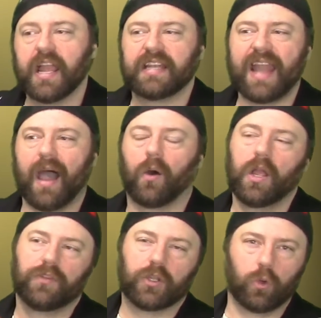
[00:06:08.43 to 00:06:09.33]
Now,
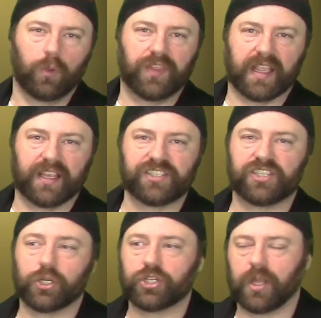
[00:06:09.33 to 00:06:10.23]
the cool thing
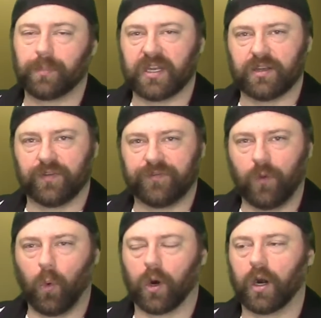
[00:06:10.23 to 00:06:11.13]
is you're jumping into
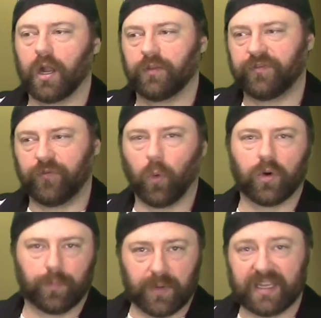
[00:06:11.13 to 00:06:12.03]
4.
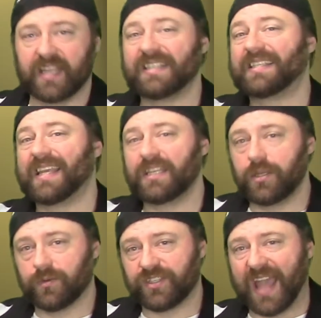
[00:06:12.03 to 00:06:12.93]
4
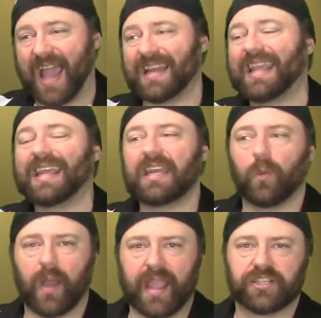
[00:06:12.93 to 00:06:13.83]
continues that
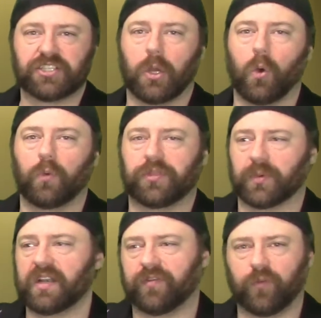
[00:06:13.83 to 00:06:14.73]
anyway. So
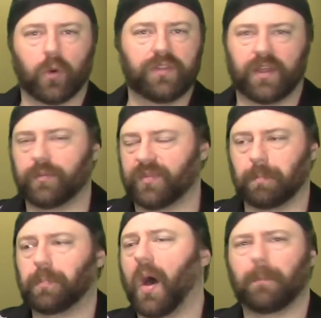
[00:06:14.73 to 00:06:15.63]
3 to 4, the
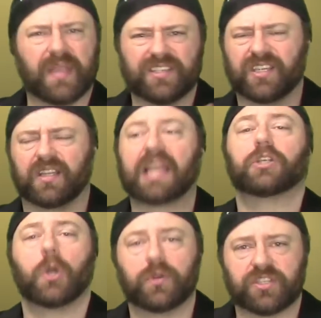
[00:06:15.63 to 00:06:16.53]
bump isn't like
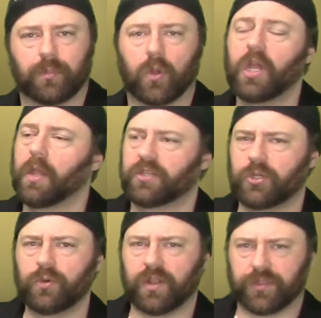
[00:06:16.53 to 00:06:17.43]
noticeable.
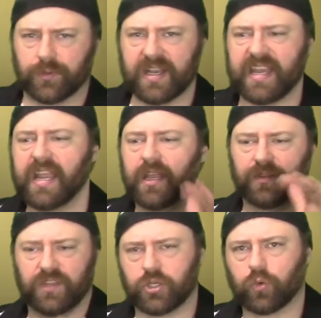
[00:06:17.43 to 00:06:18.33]
2 to 3,
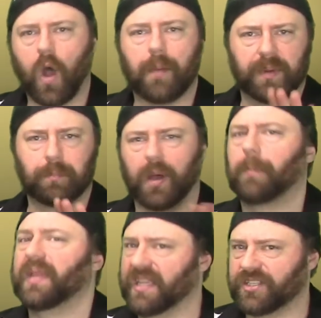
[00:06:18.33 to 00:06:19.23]
the drop and
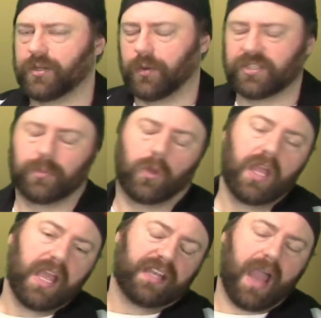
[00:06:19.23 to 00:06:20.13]
bump is noticeable.
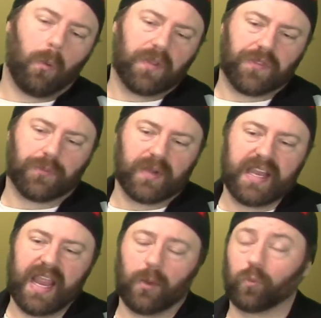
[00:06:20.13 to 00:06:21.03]
Now with
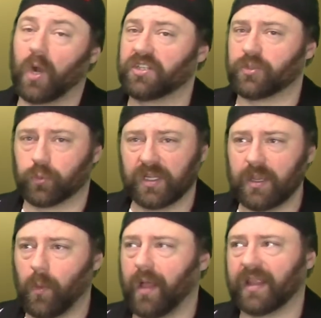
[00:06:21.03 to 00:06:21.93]
3, it runs really
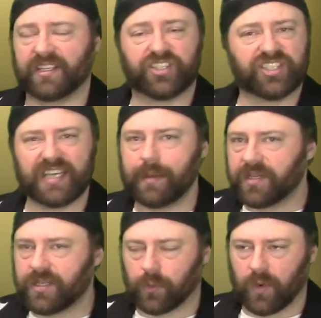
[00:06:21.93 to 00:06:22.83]
well. It seemed
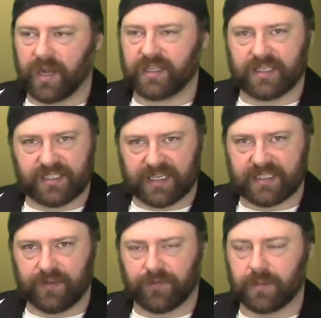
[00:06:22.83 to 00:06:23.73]
to run at the
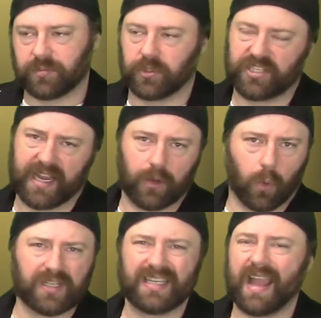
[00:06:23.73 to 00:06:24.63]
60 frames per second,
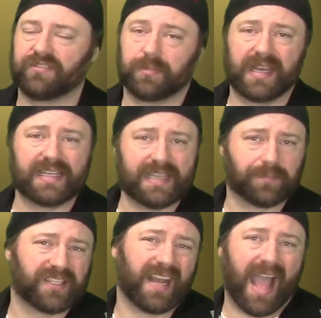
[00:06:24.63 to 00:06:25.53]
or didn't have as many
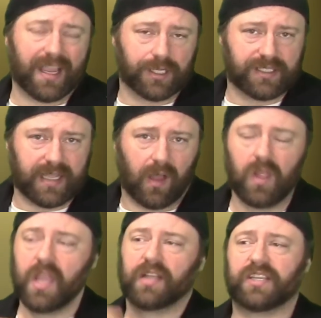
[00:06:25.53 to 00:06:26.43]
dips that I could tell.
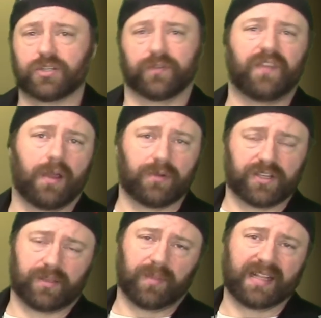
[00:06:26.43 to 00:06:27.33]
Digital Foundry or
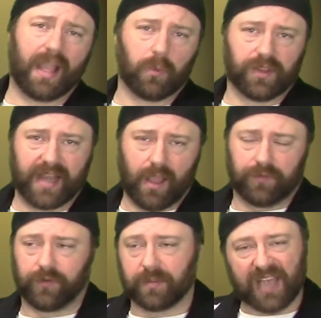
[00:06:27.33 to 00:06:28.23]
something like that where they're
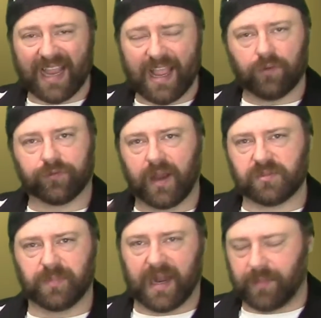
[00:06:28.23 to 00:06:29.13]
counting frames. I count
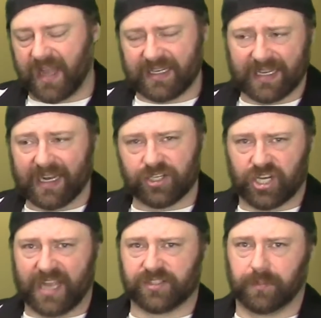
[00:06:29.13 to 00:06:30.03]
frames, but I didn't get a
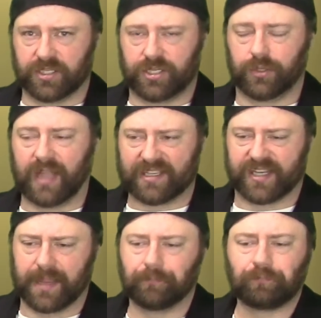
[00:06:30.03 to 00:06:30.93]
chance much to last night.